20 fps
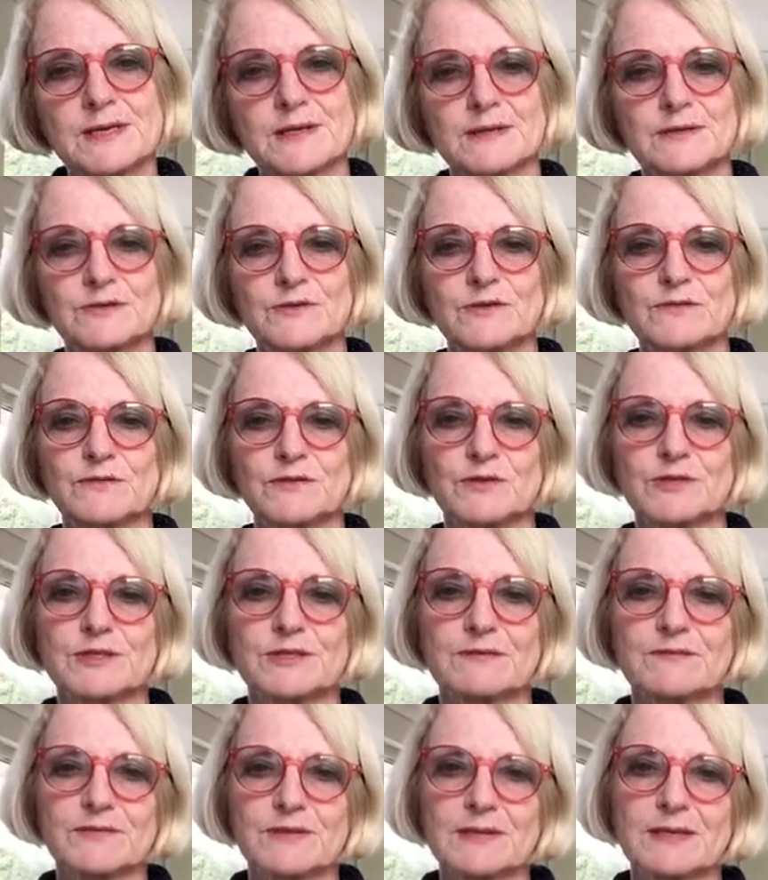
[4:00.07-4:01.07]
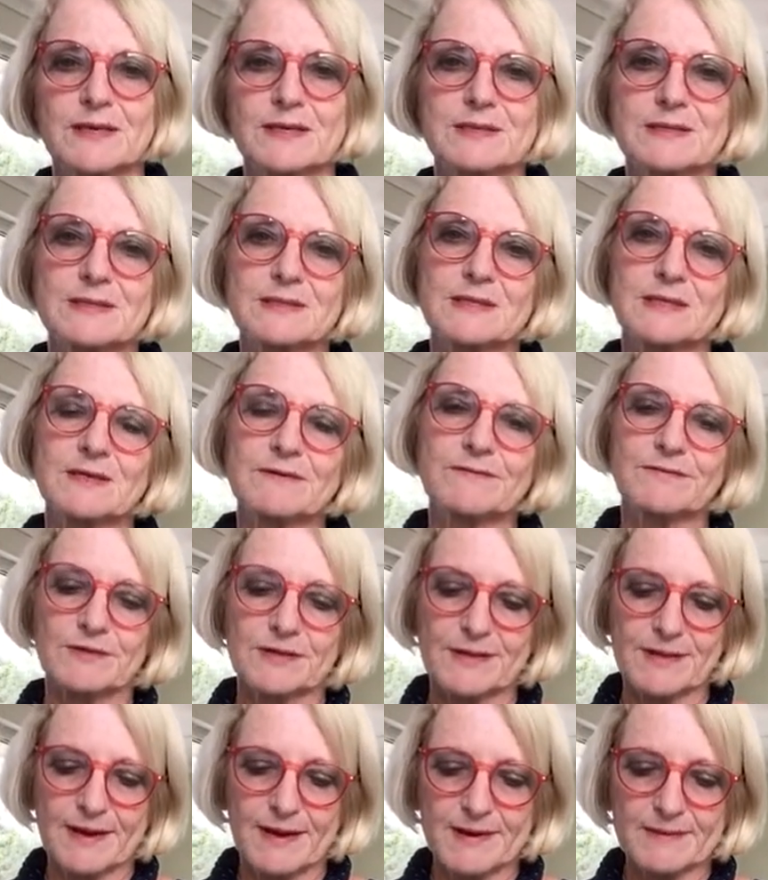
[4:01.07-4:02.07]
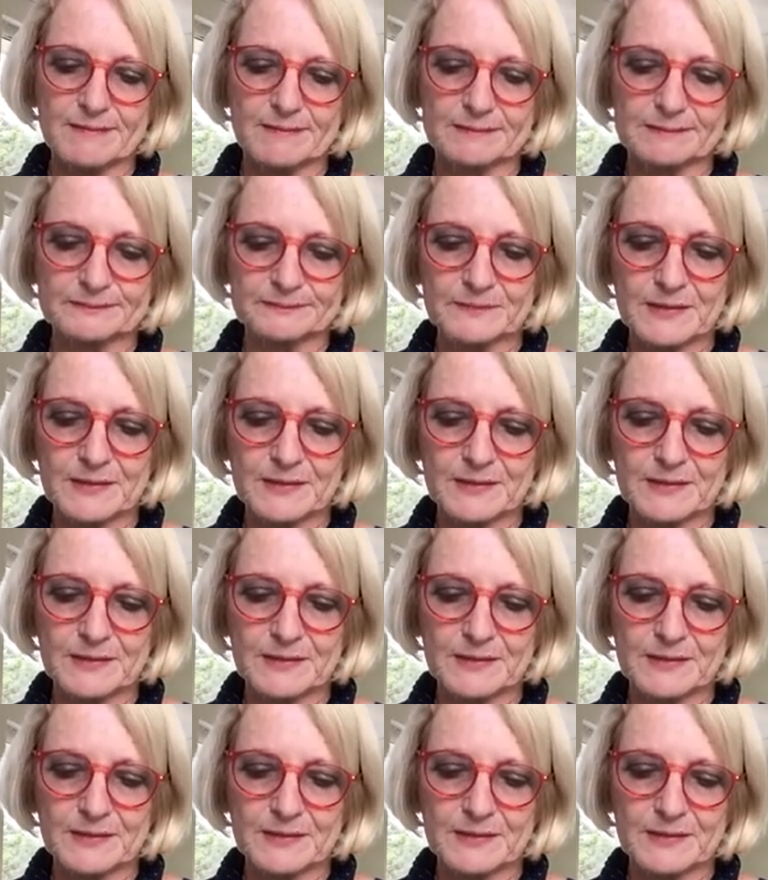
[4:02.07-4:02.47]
and a new version for next year for that.